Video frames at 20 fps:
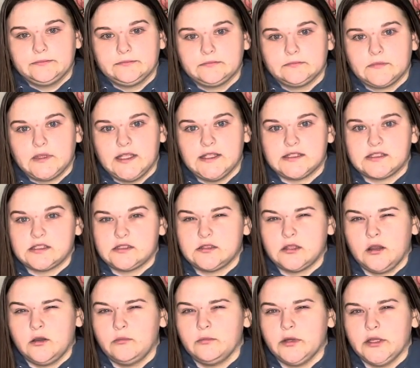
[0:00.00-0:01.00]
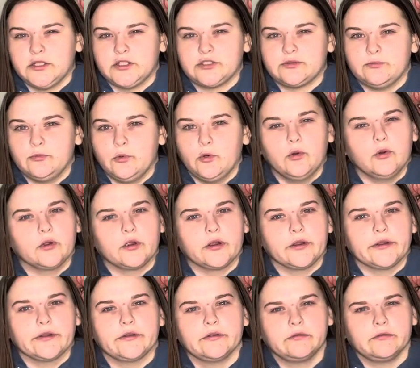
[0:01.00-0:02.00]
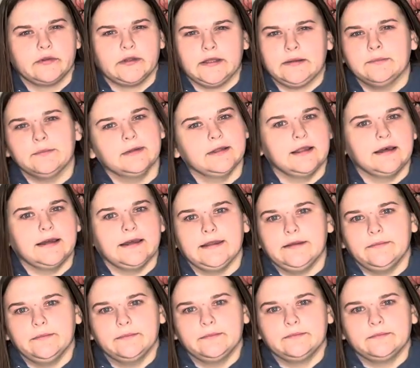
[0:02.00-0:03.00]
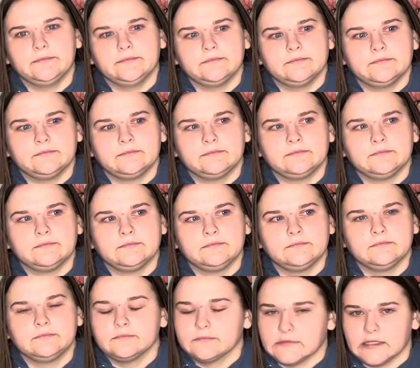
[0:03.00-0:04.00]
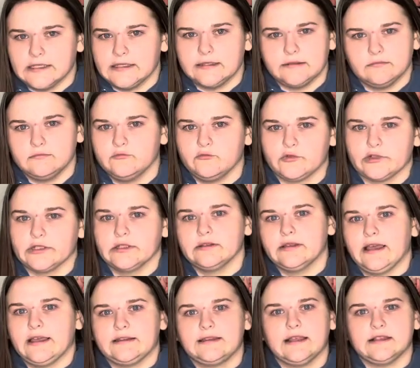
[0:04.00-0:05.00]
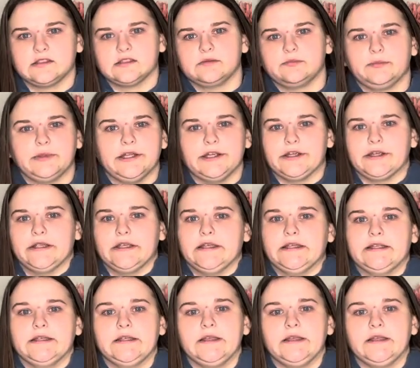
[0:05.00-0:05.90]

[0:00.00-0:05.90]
It's so much more than blood. And like, that's period.